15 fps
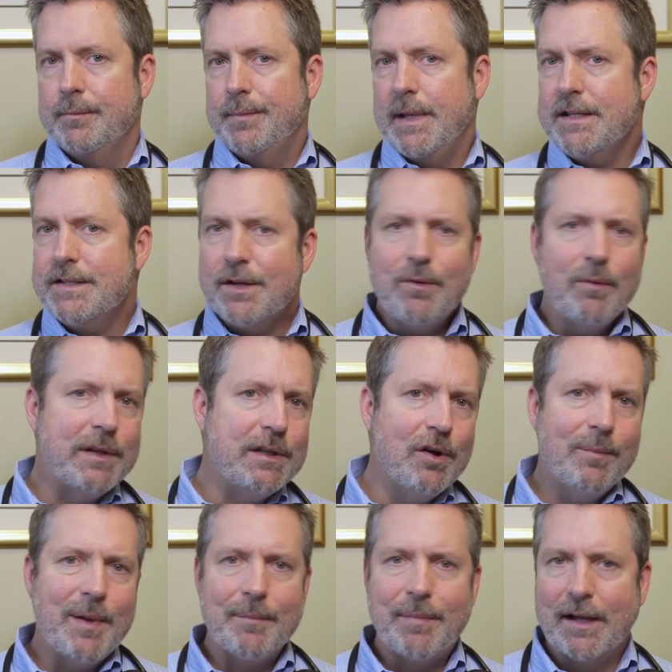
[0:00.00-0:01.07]
based on what we know
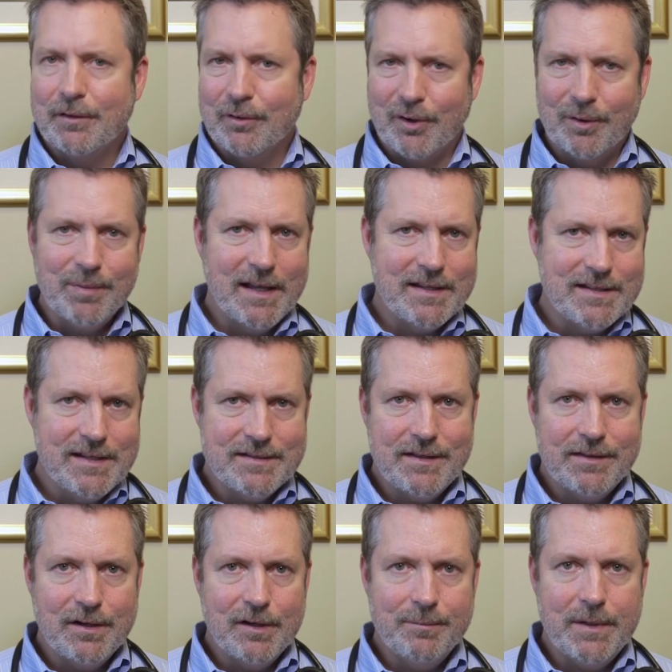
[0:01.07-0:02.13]
about pyloroplasty as a
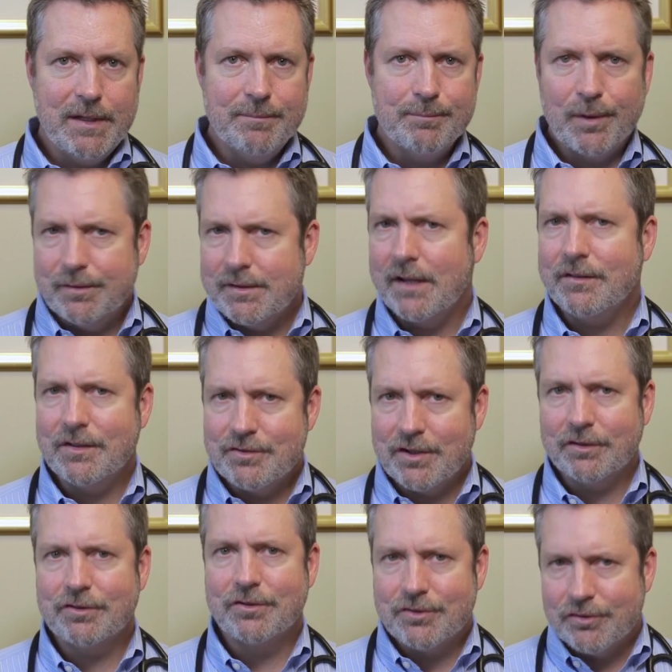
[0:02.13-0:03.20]
therapy, Botox
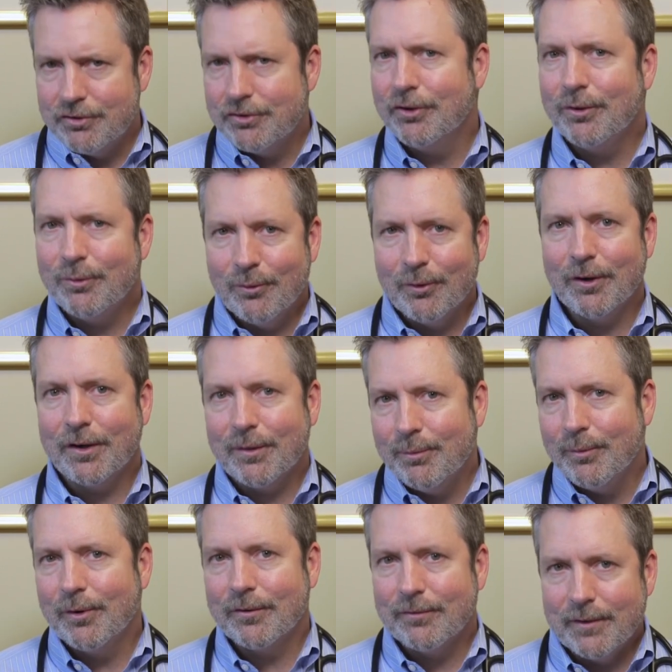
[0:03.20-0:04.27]
injection should work
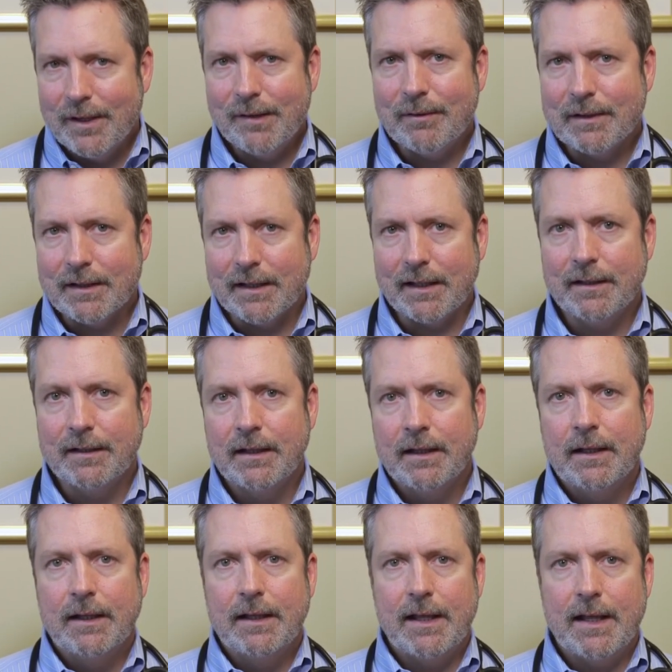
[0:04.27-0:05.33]
more frequently.
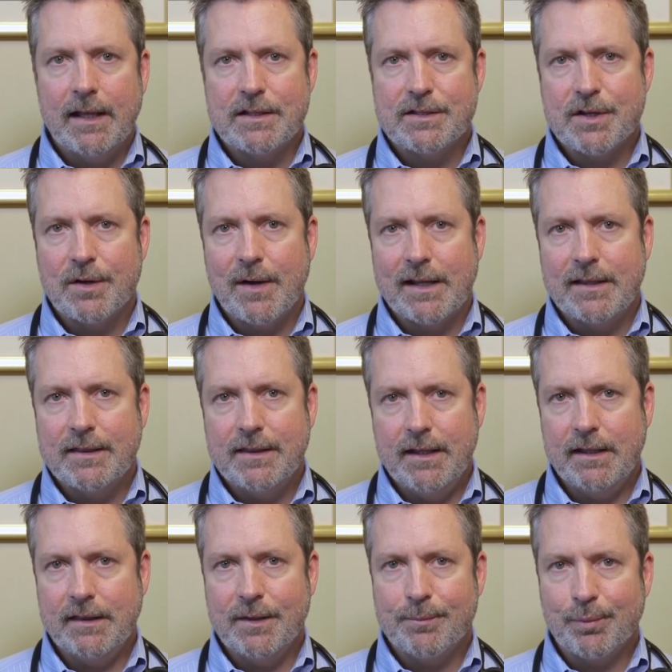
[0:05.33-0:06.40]
And so I
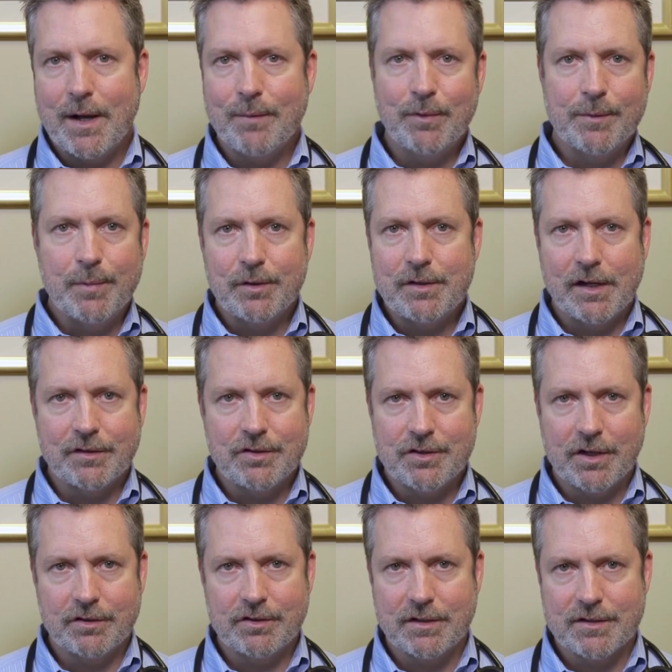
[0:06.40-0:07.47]
think the problem with Botox
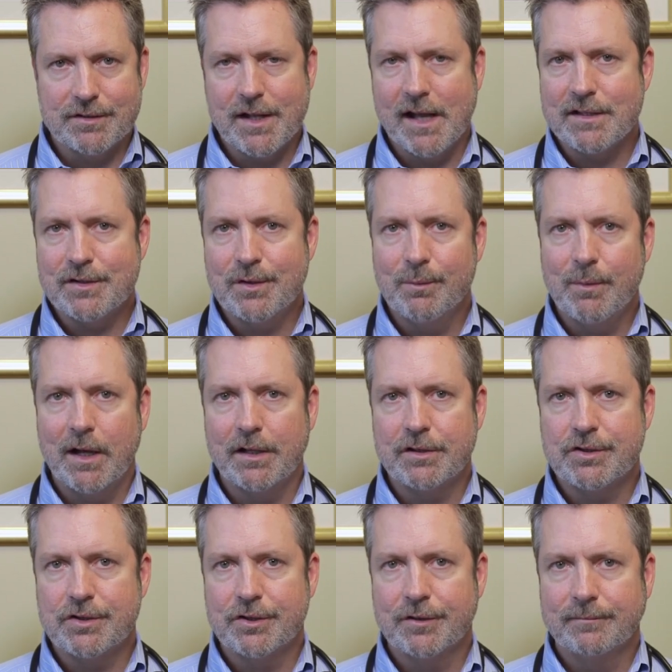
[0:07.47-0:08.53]
injection is not so
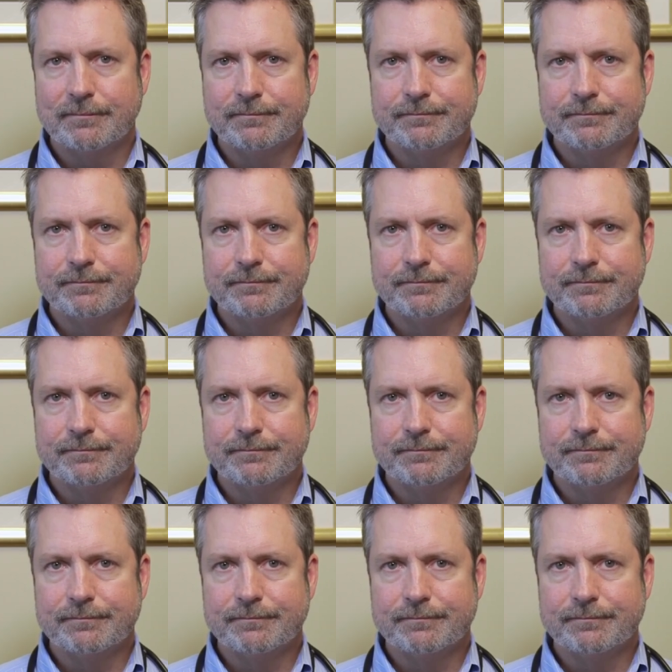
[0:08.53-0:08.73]
much